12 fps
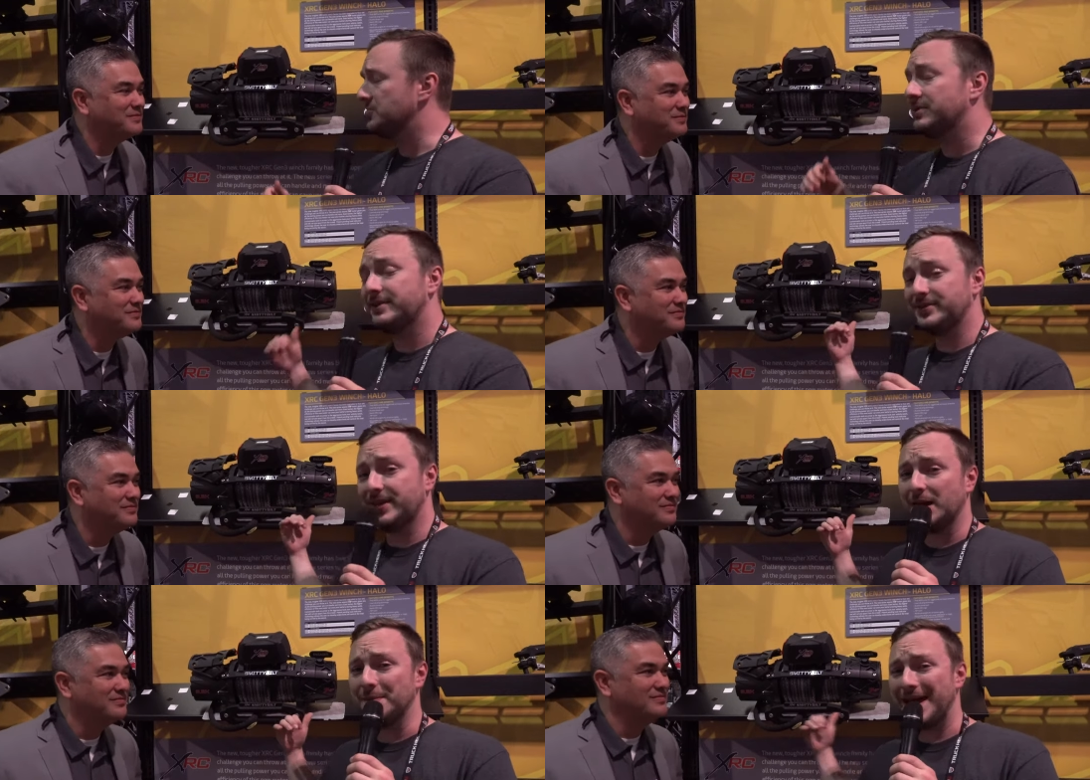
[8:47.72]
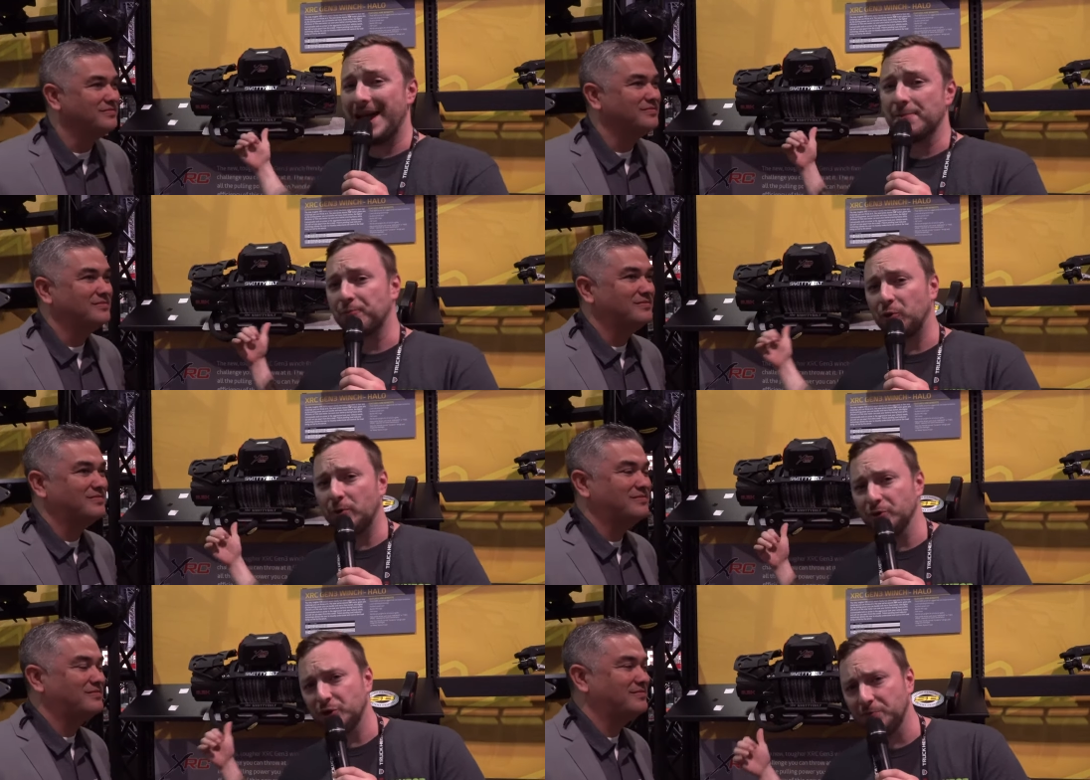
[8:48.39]
Speaker 1: too come
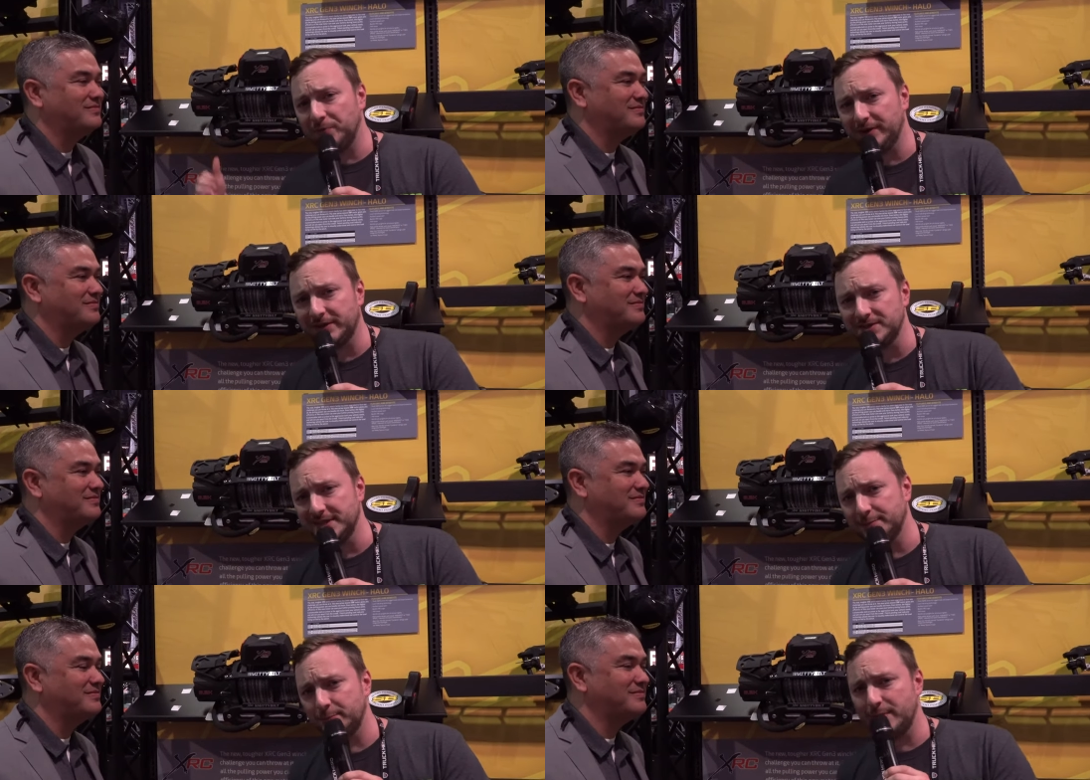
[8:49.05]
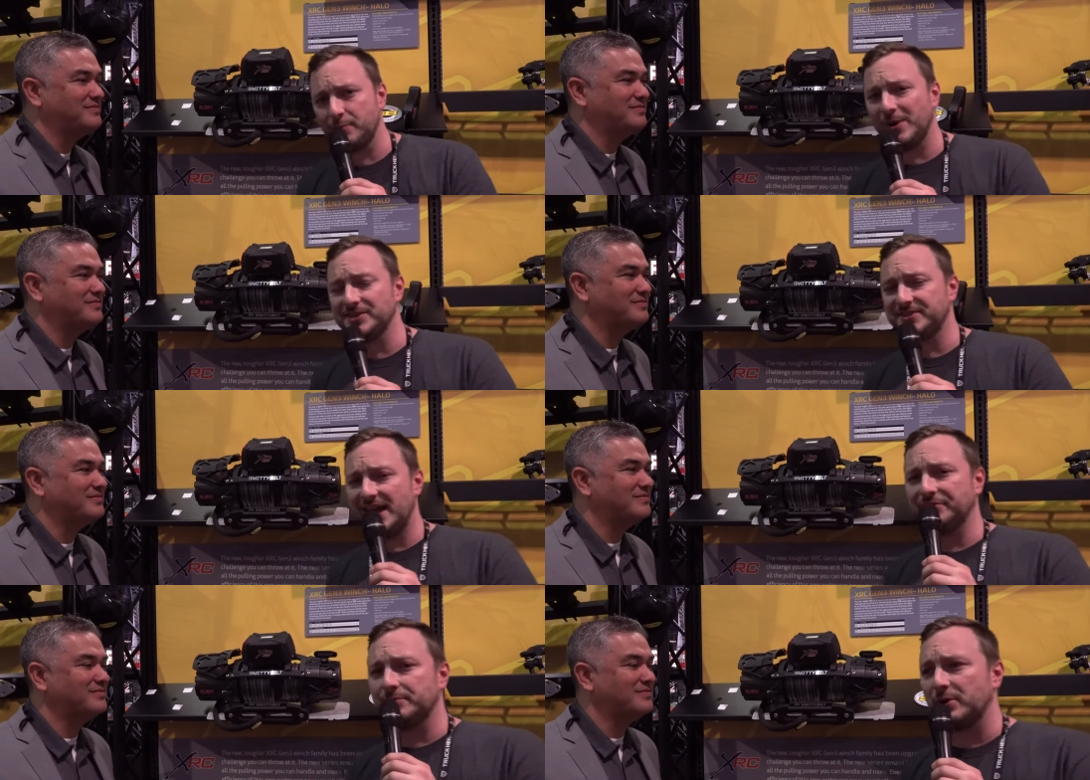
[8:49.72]
April, and you can pick this up at
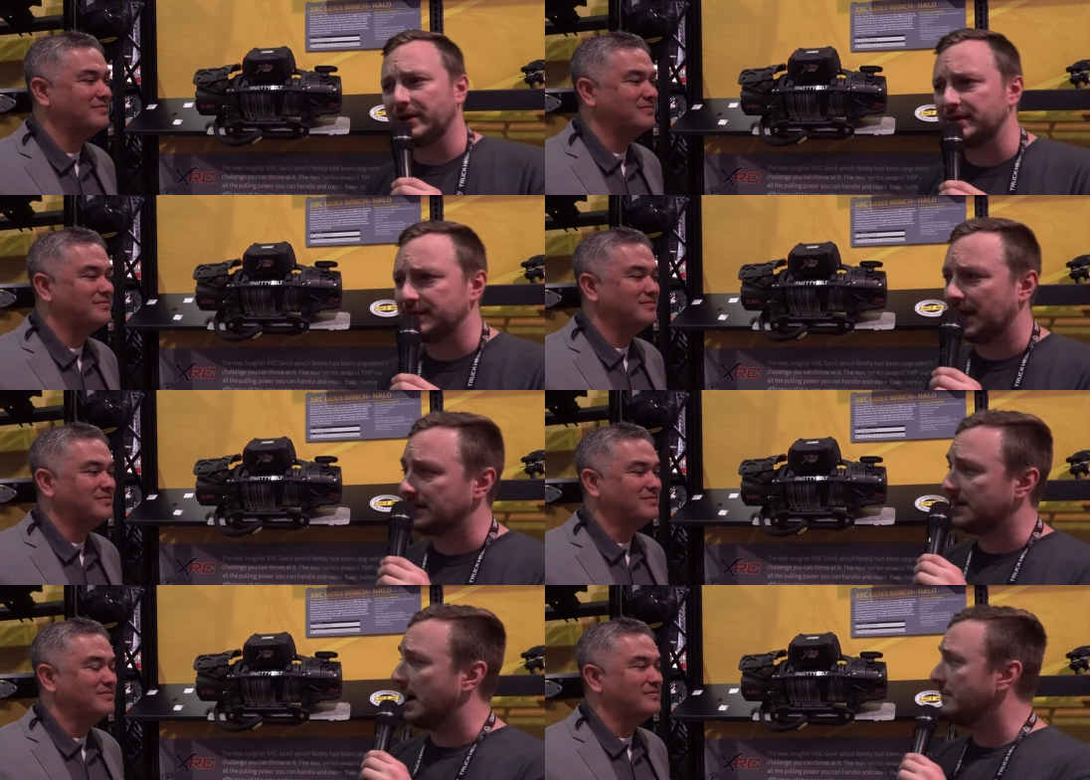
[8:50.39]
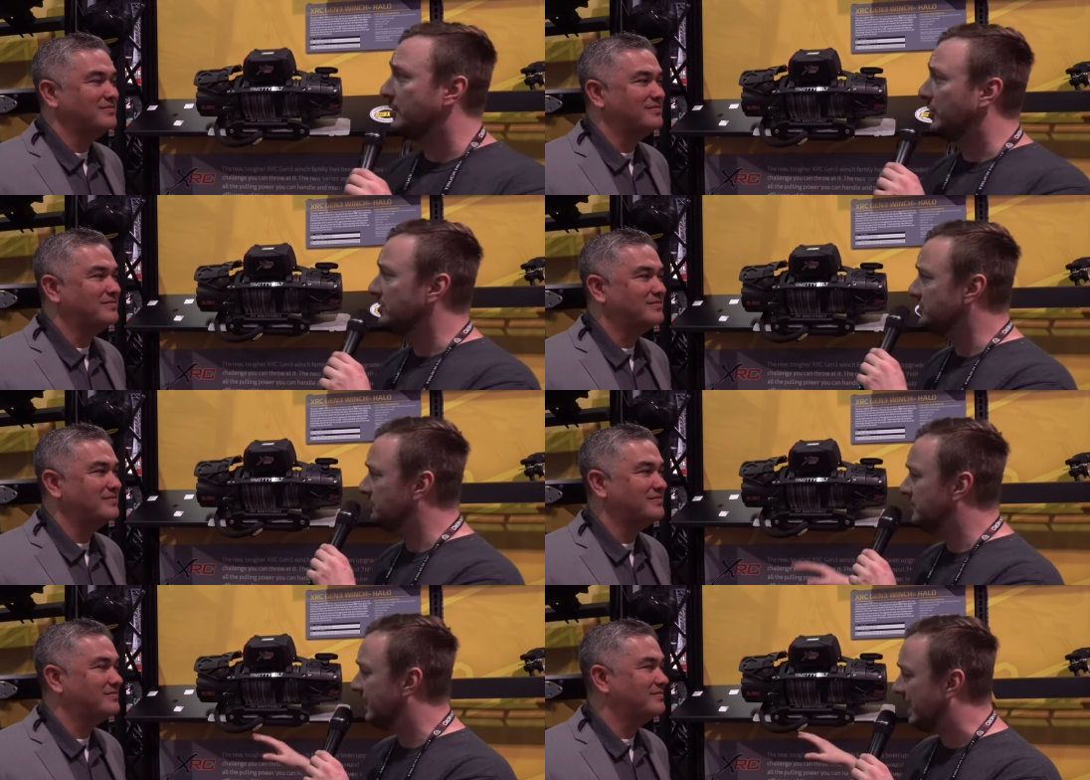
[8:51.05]
Midwest Aftermarket dot com. You can
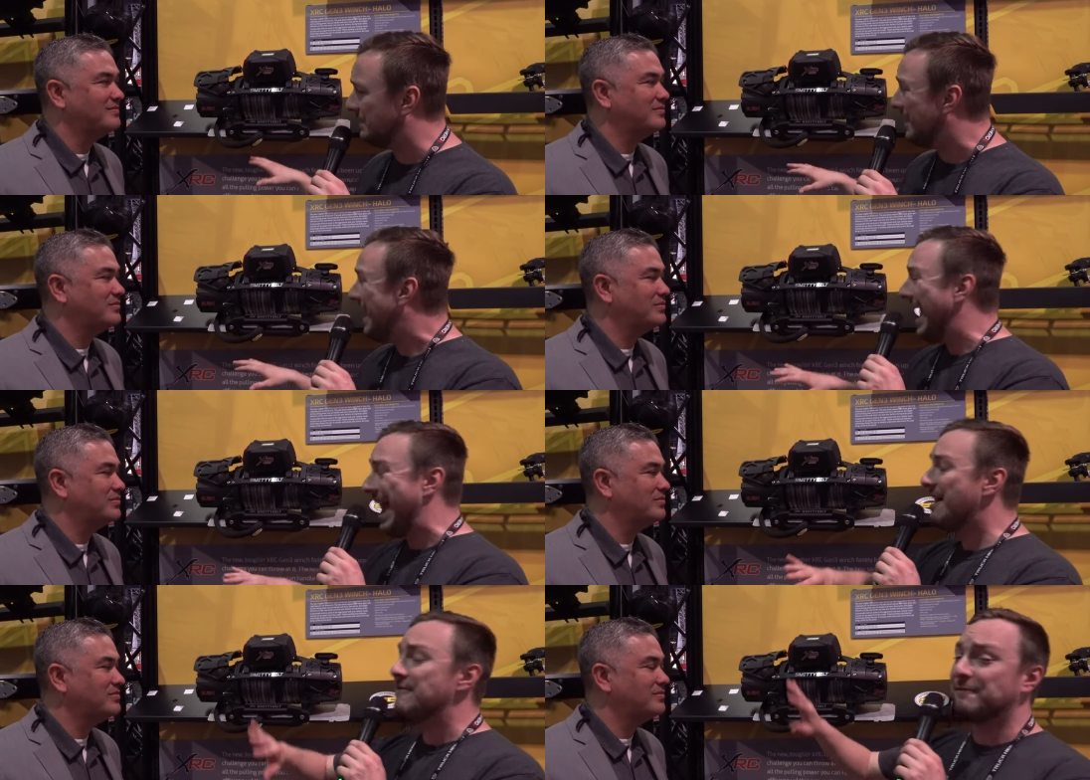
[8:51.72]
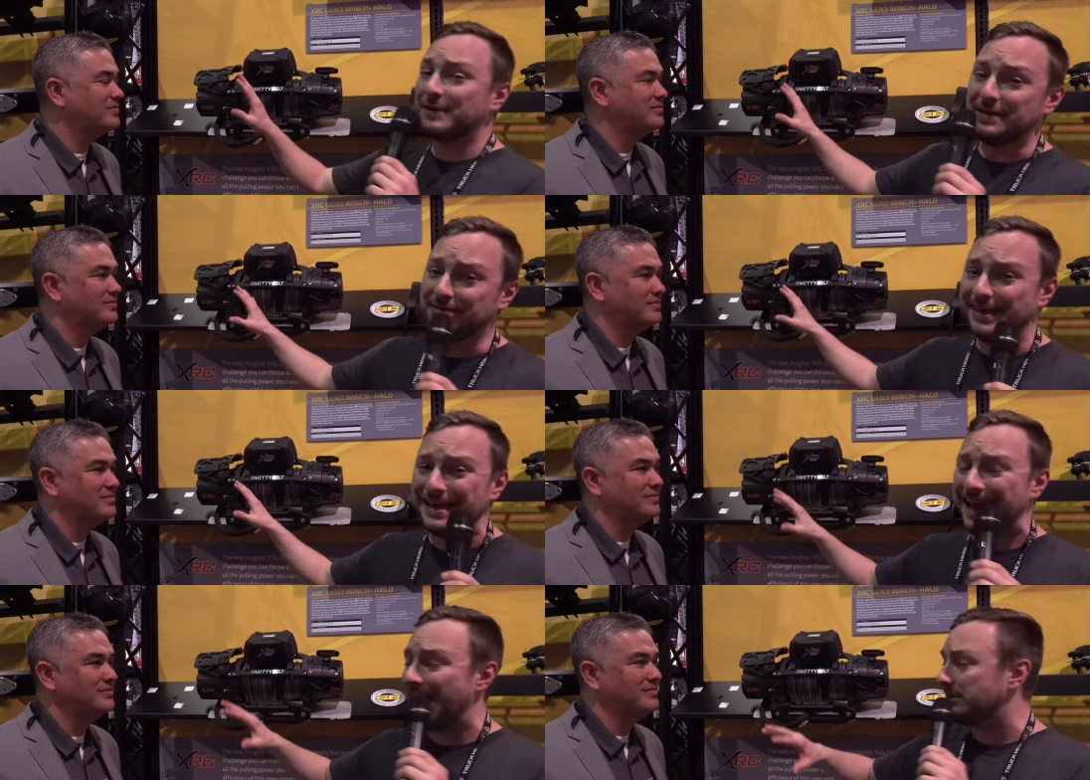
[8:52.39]
also pick up
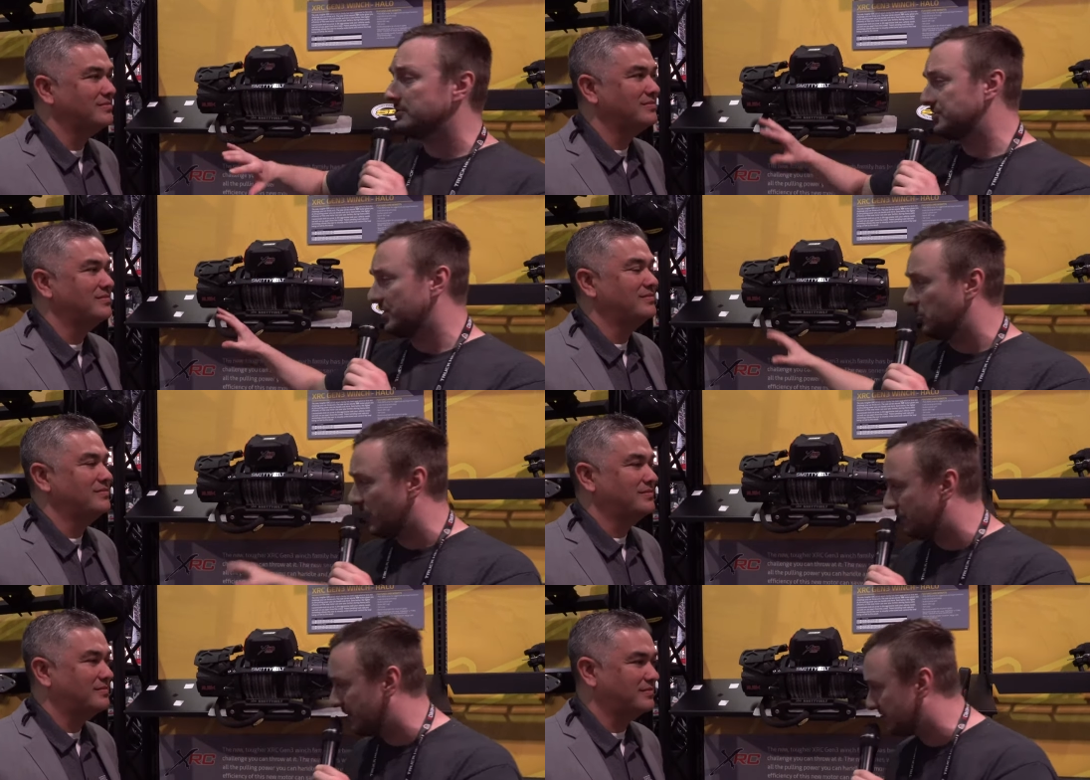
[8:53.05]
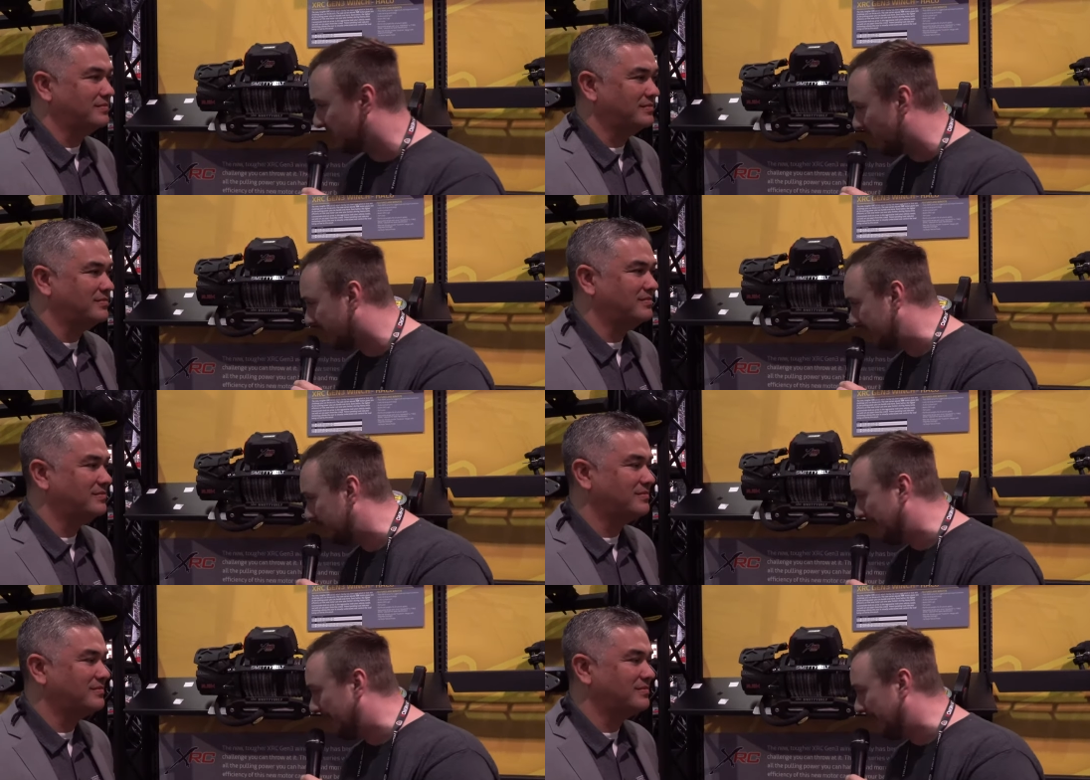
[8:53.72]
everything else that we've been talking